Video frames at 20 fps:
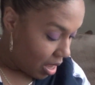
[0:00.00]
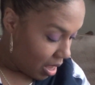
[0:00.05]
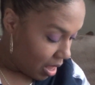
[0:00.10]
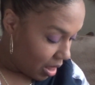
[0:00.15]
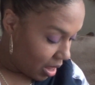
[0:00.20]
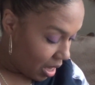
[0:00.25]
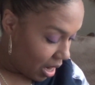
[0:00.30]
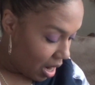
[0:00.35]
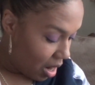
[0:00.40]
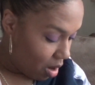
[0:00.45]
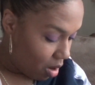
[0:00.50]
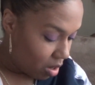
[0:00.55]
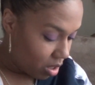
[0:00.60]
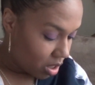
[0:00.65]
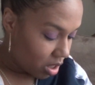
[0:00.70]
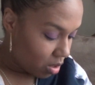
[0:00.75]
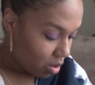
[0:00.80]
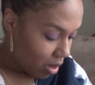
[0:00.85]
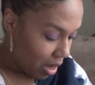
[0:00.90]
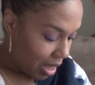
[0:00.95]
And then I
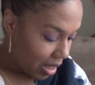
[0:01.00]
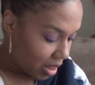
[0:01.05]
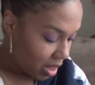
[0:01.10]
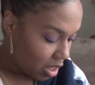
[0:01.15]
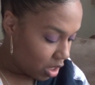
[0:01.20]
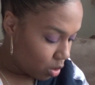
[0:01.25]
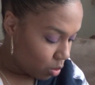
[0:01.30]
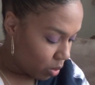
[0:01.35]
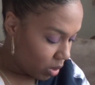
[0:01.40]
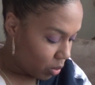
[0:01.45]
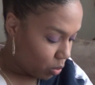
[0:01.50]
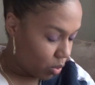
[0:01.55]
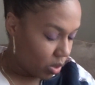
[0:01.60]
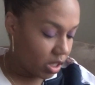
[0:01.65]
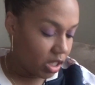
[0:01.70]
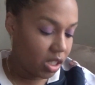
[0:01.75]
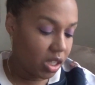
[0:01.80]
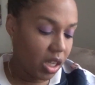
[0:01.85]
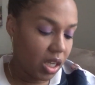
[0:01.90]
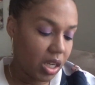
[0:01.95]
also got this one,
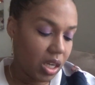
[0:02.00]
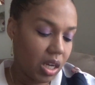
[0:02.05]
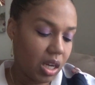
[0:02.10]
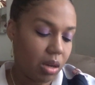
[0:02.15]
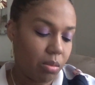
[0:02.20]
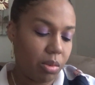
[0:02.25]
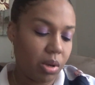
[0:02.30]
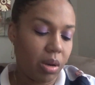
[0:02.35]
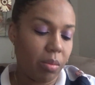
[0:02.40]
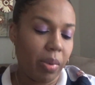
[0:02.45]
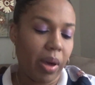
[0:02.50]
which didn't come in a